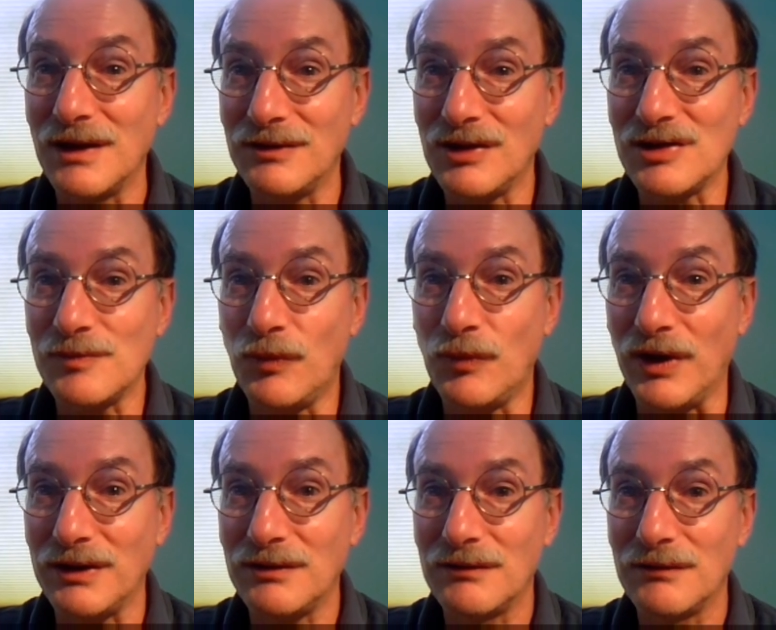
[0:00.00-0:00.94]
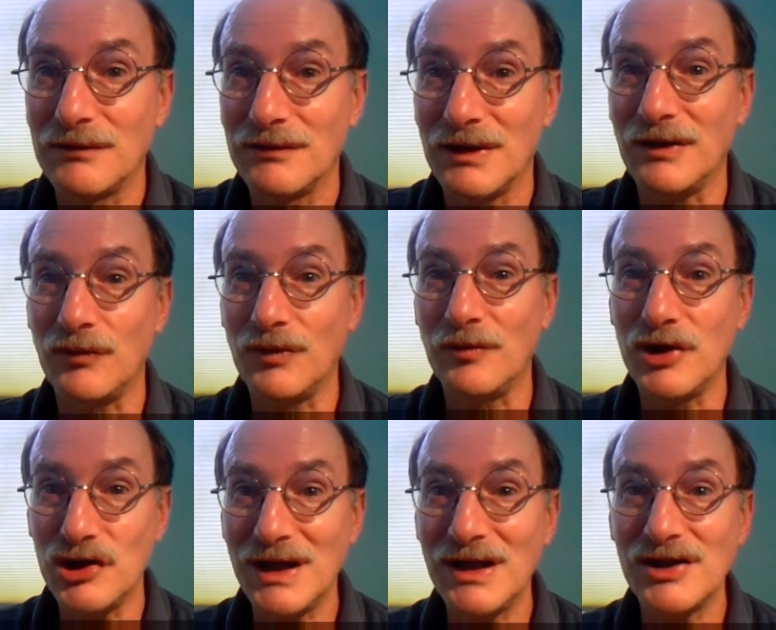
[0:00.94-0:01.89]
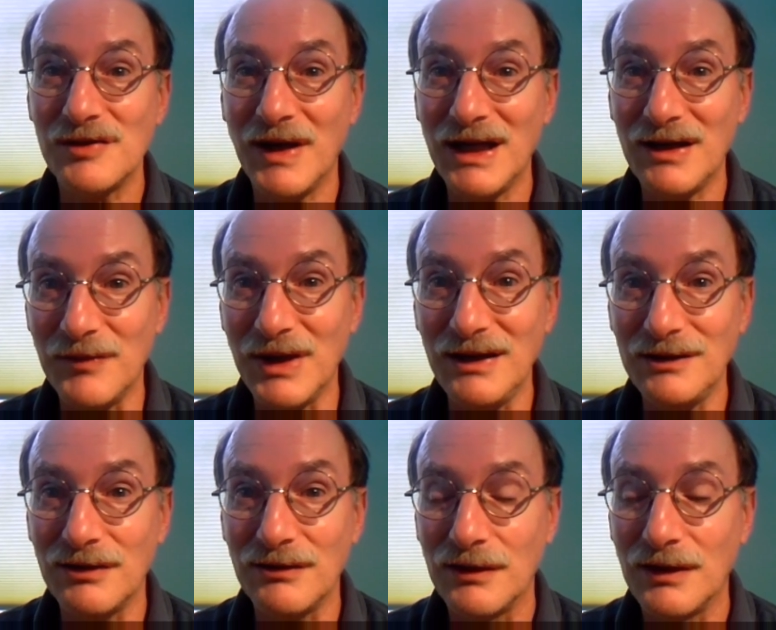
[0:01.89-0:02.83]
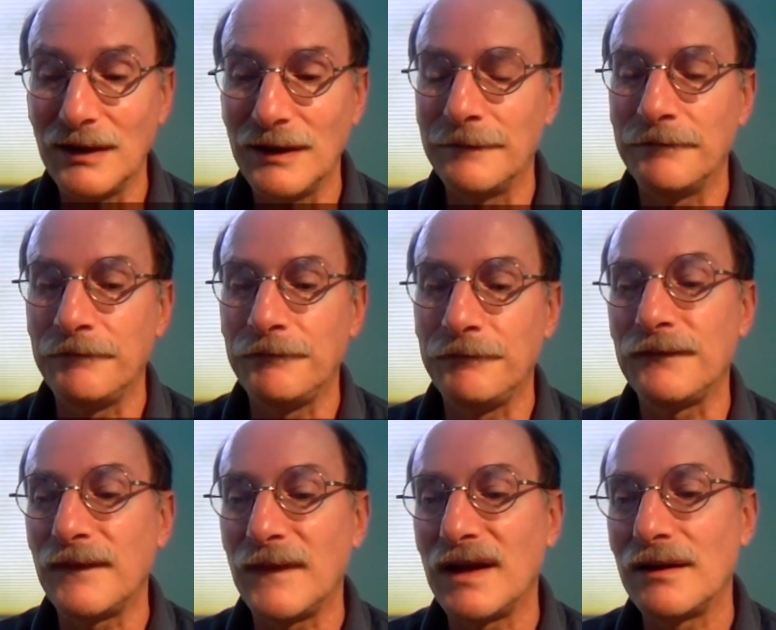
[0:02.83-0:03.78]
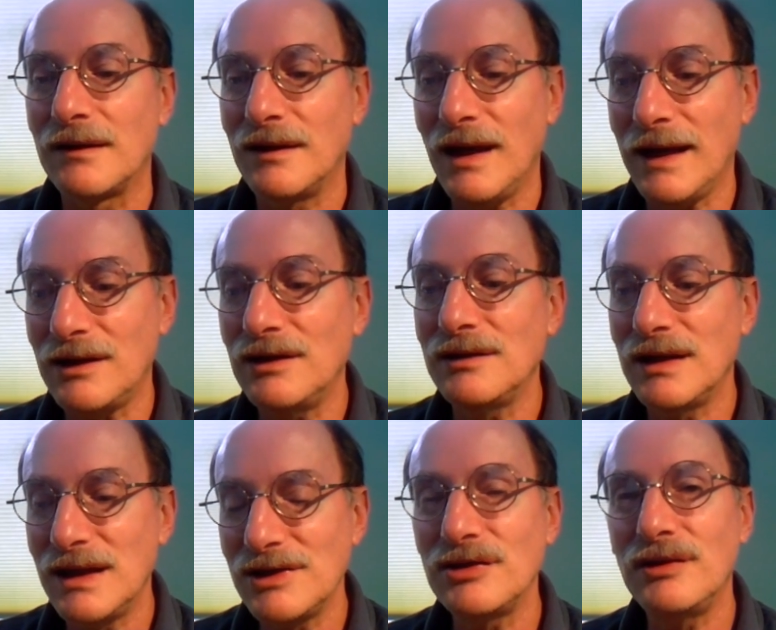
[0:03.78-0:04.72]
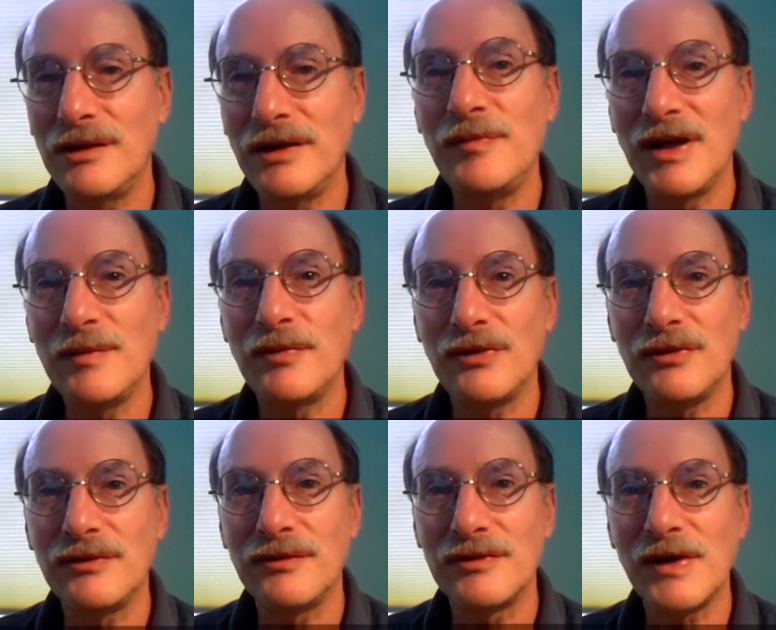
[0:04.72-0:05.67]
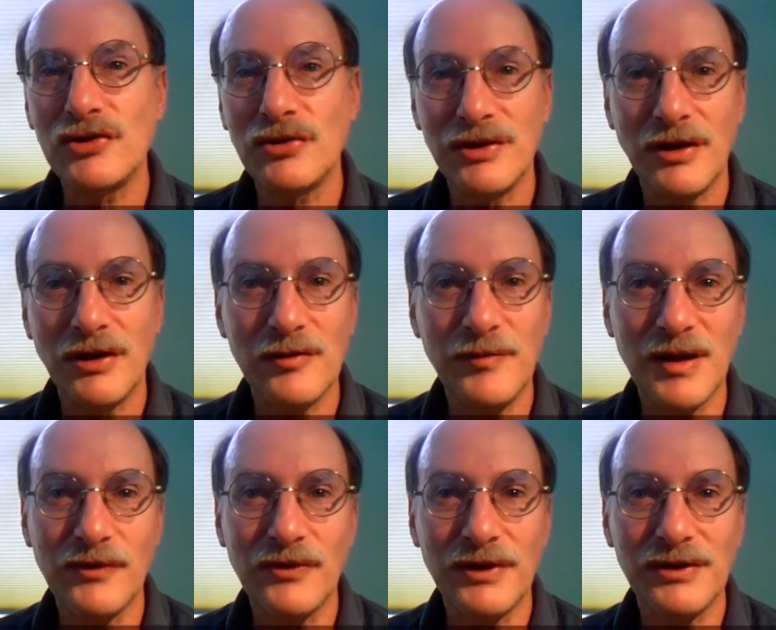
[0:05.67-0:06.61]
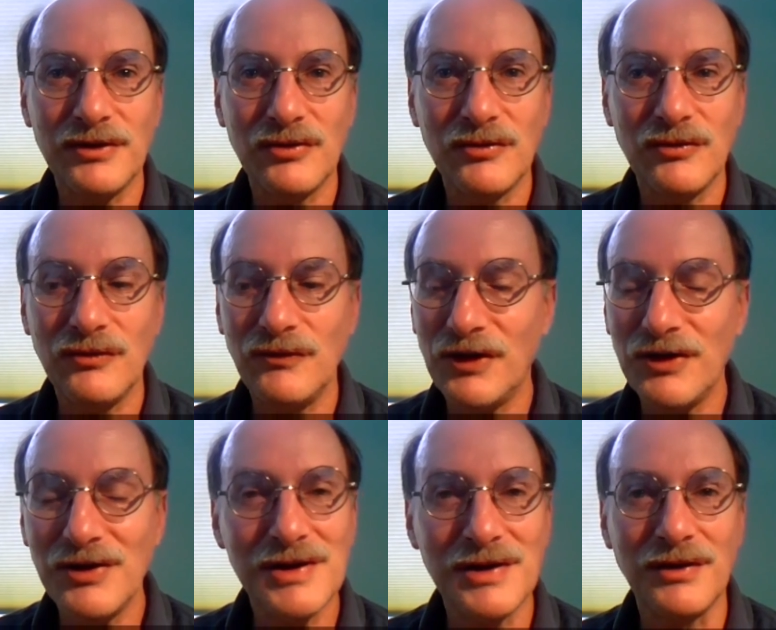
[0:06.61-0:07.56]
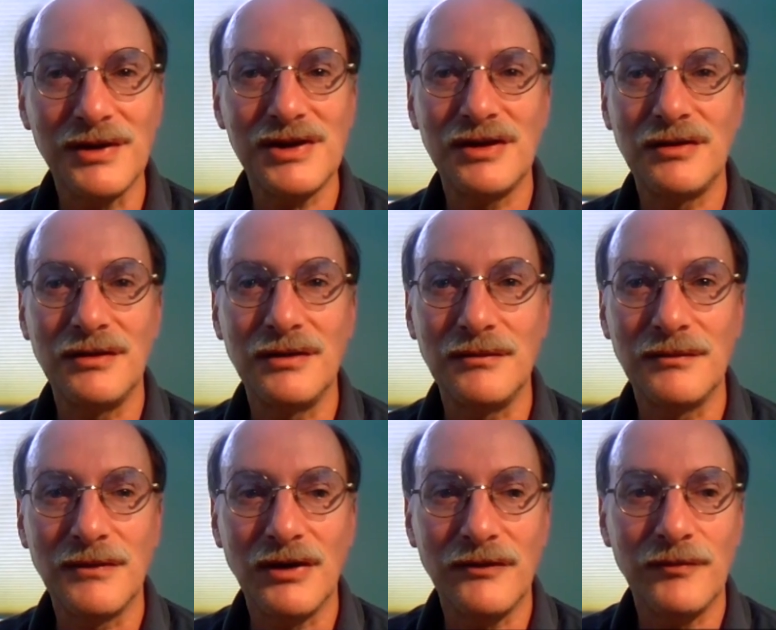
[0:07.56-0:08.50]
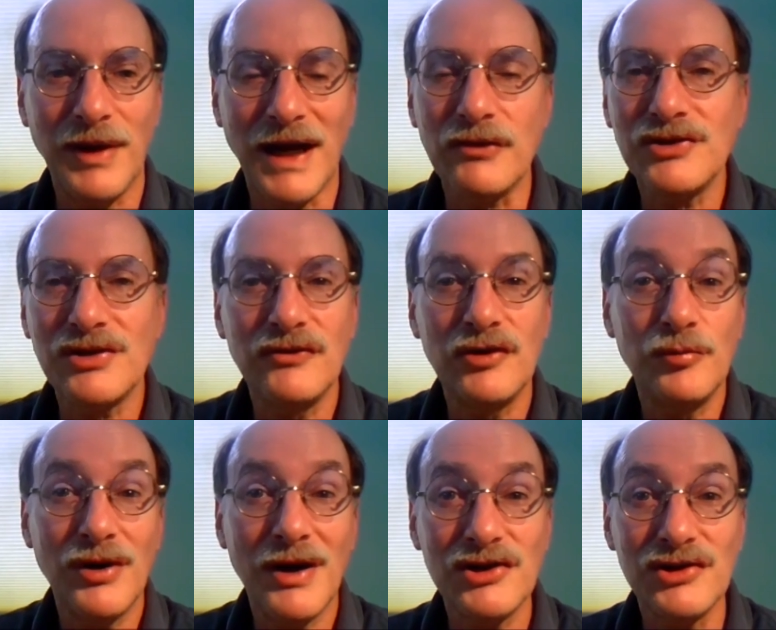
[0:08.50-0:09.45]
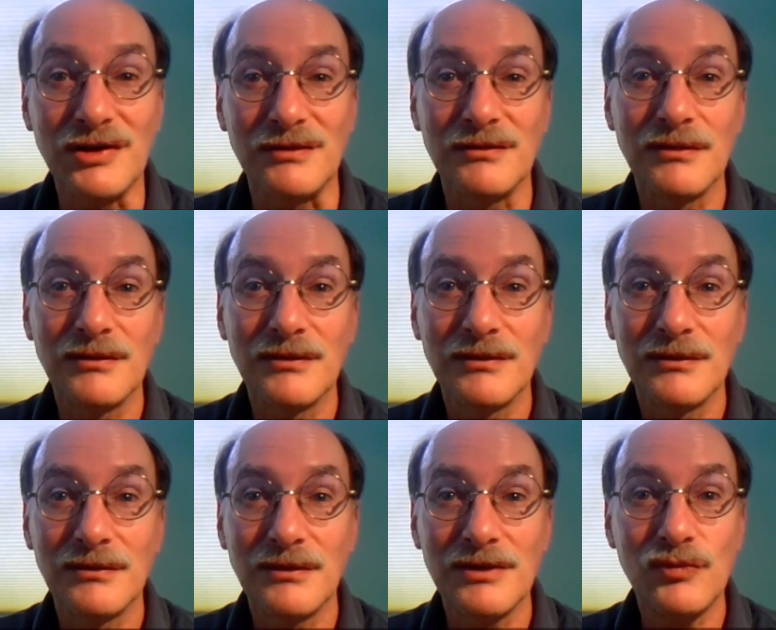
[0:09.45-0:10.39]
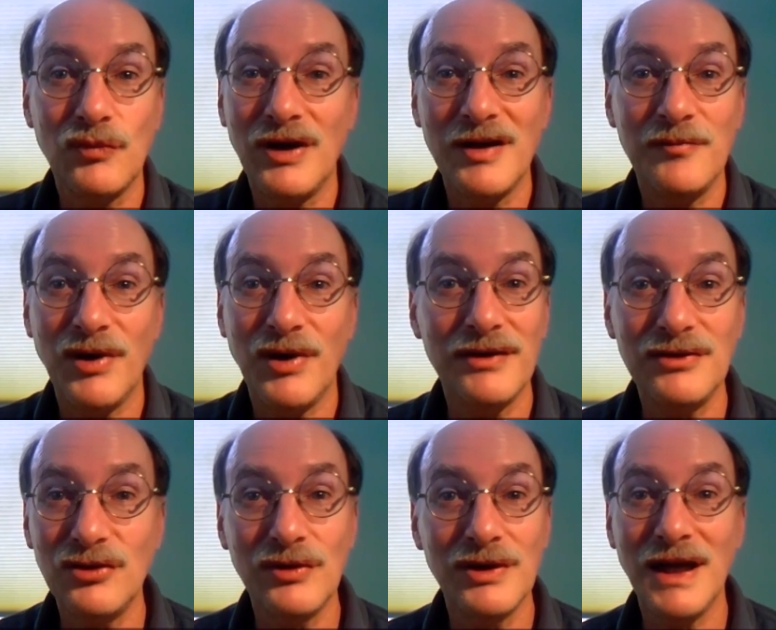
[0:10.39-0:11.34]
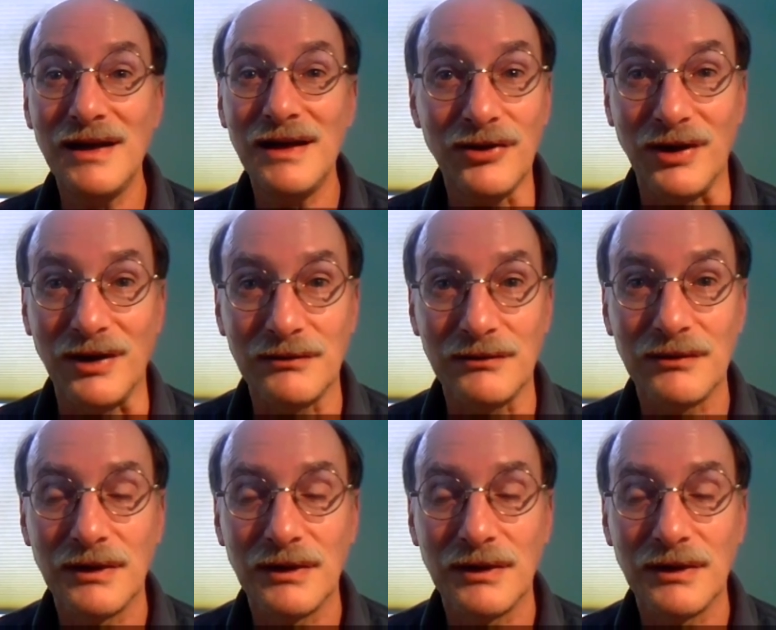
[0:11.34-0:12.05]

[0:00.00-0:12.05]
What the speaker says: at this point, that we're machines made of meat, that can easily lead people, especially younger people, into very serious bouts of depression. Because why bother doing anything?